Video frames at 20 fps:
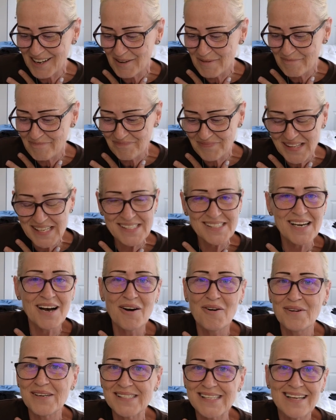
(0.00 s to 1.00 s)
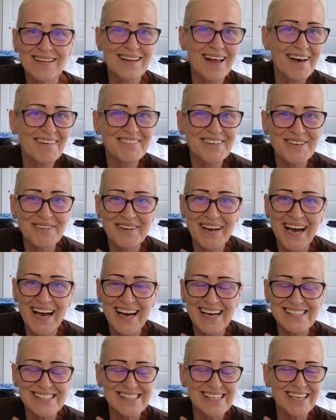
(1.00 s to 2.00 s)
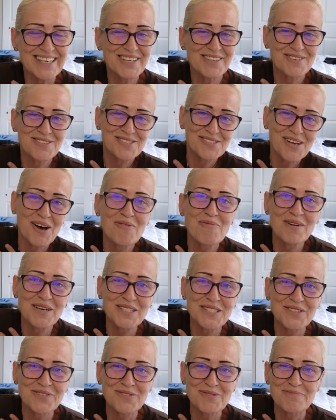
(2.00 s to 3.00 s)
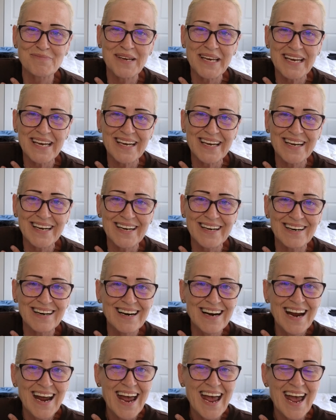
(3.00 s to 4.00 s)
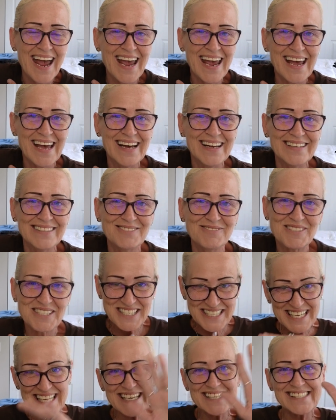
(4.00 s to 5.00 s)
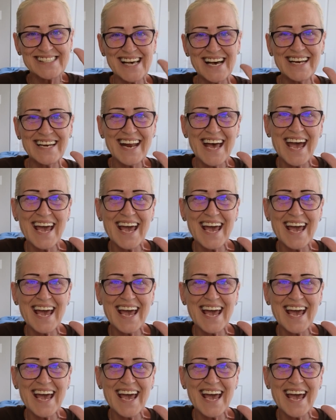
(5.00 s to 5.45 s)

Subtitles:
as always, I love you guys. Thank you so much for being here. And we'll see you Sunday.